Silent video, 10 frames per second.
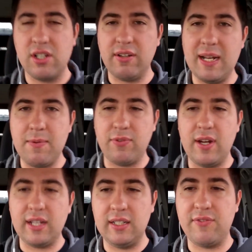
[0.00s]
start raining before
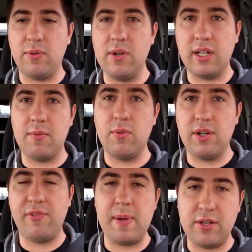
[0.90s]
I can leave for work. I'm gonna
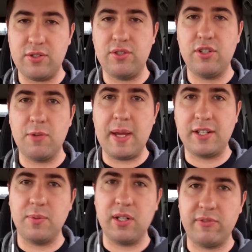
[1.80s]
work for about, go
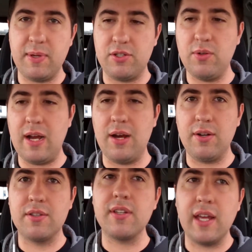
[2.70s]
back to work for about two
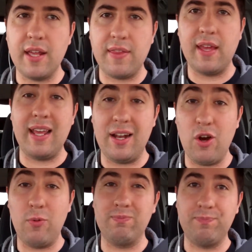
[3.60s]
hours and then head
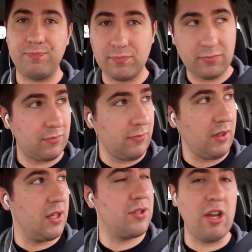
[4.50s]
home.
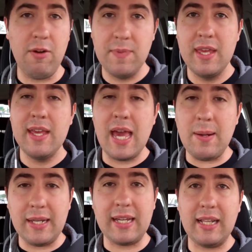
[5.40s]
So
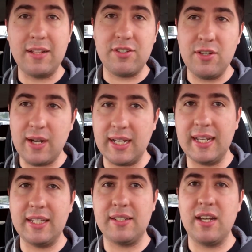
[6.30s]
anyway, got a lot to do. I
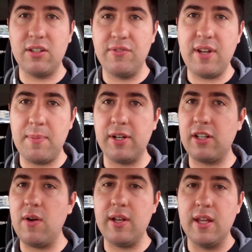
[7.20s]
gotta get uh, Groove Nut Butter
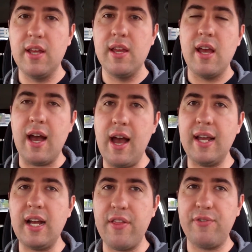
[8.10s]
going. Uh,
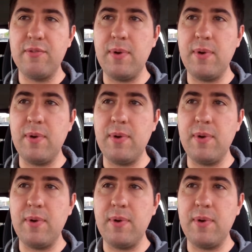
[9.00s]
I got through